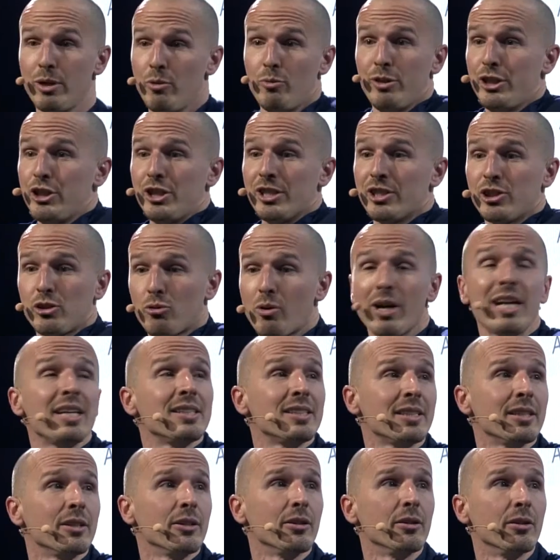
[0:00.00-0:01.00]
Which is
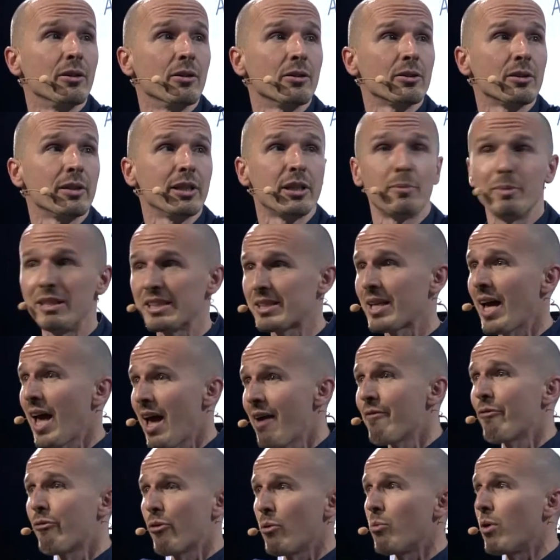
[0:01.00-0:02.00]
crazy, you know. It means
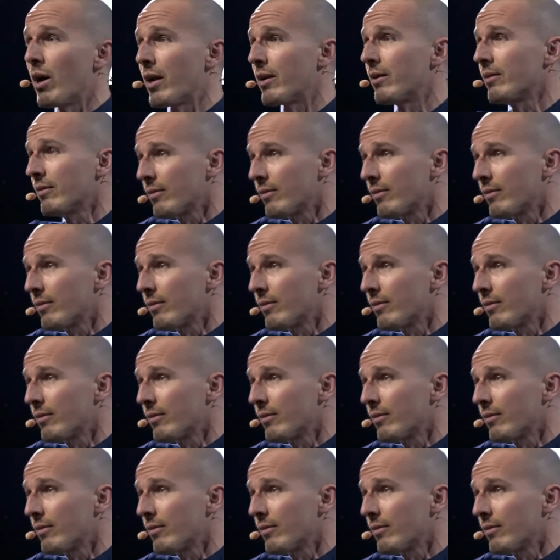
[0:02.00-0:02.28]
everyone